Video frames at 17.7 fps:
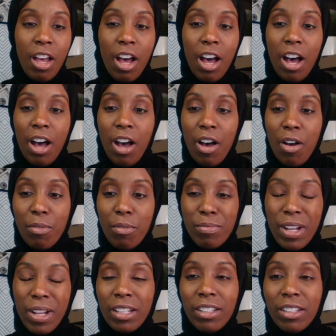
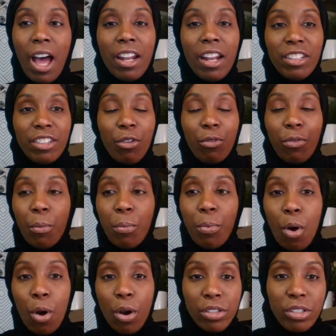A lot of different
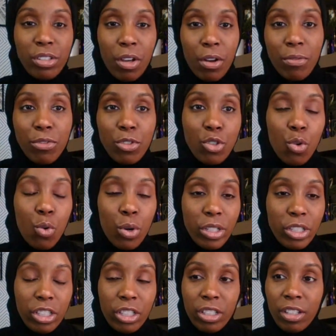parts of
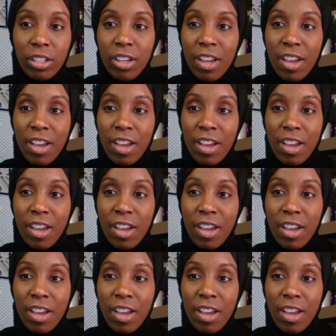Georgia.